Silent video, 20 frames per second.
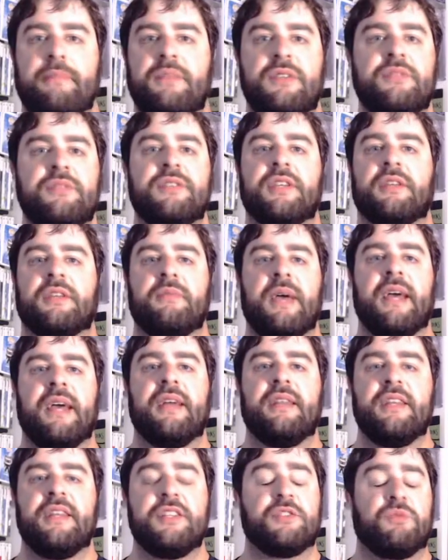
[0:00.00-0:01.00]
music,
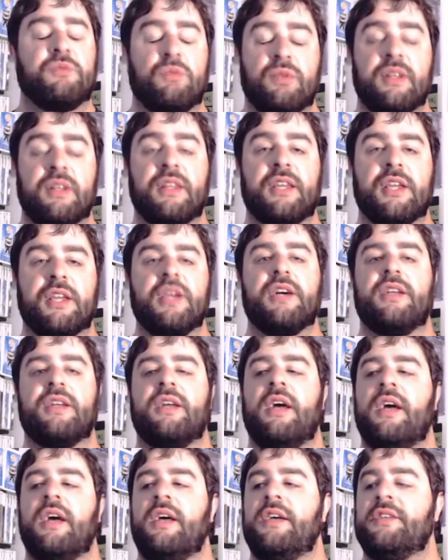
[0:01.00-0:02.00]
man, it's really good.
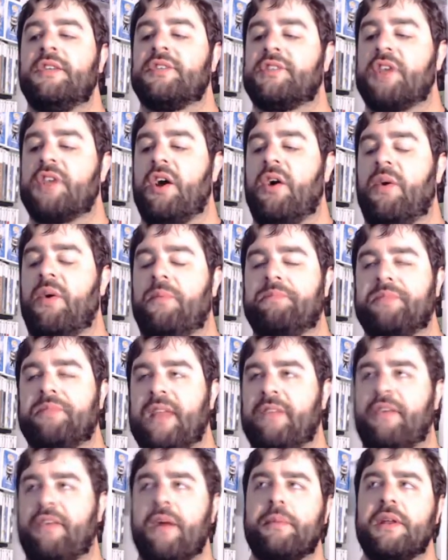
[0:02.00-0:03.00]
So
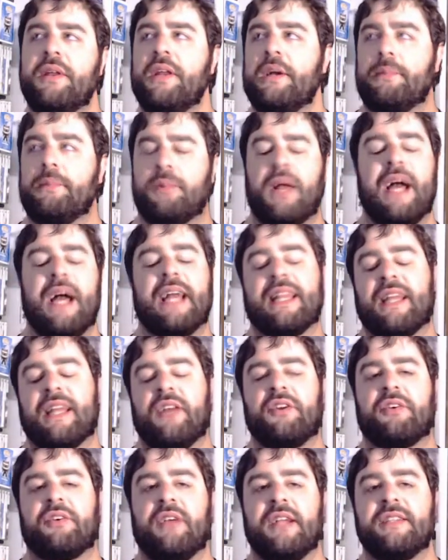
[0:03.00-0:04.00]
if I'm gonna apply a
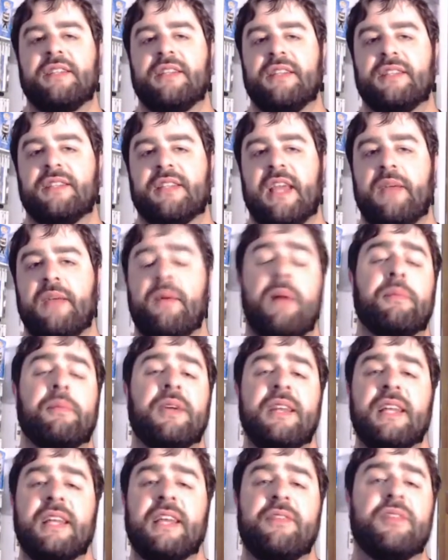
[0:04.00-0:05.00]
letter grade to this game, I'm
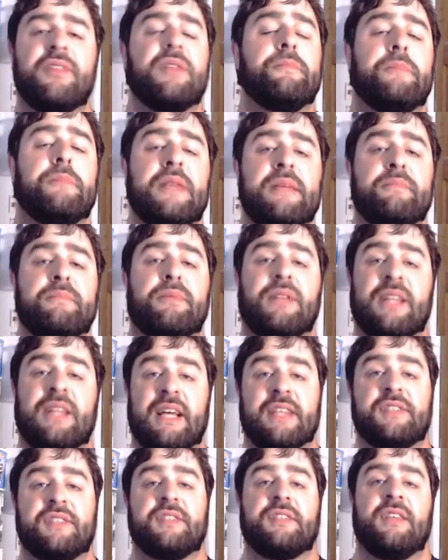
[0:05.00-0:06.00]
gonna give it a B+.
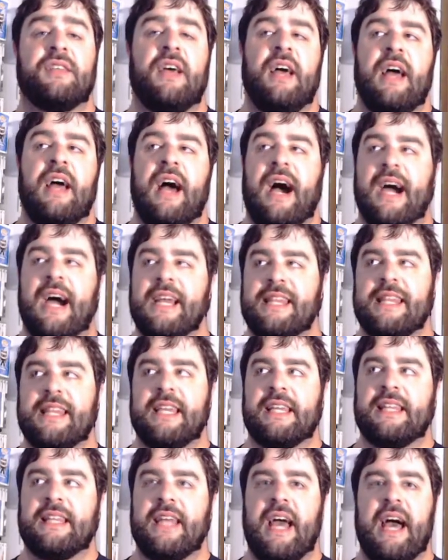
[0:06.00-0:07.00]
I
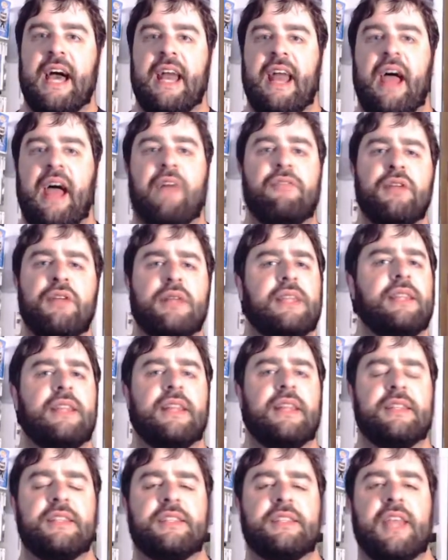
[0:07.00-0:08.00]
think that everything
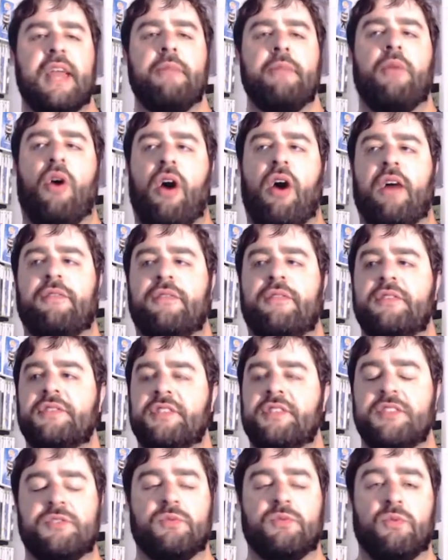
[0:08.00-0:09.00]
that this game
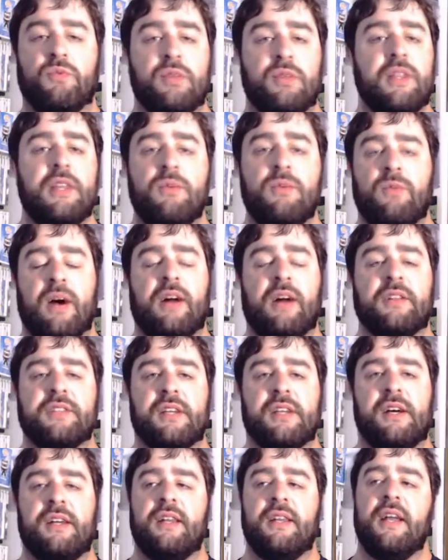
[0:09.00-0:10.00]
offers is really well
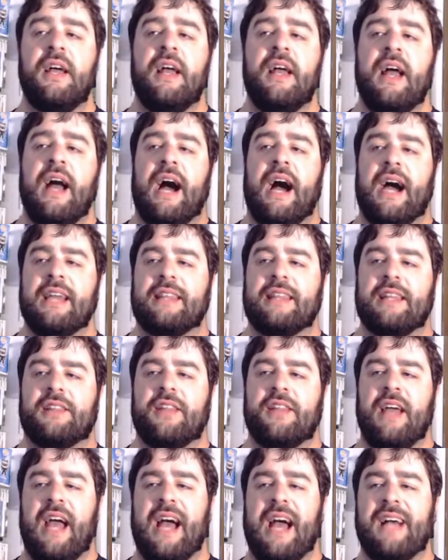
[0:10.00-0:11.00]
done. I think
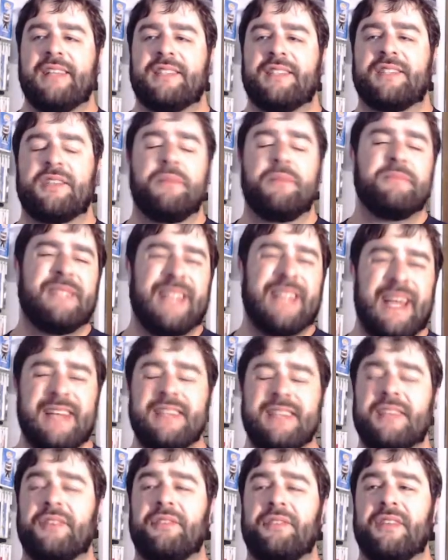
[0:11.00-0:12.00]
that it has some
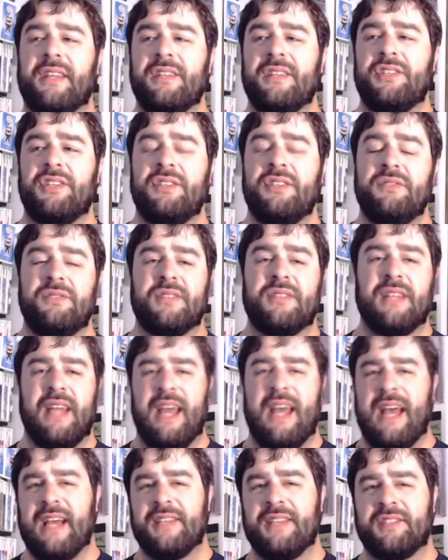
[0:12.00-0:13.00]
technical issues and
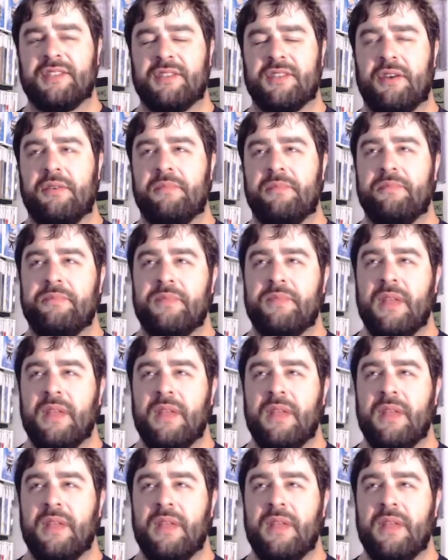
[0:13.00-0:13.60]
it has some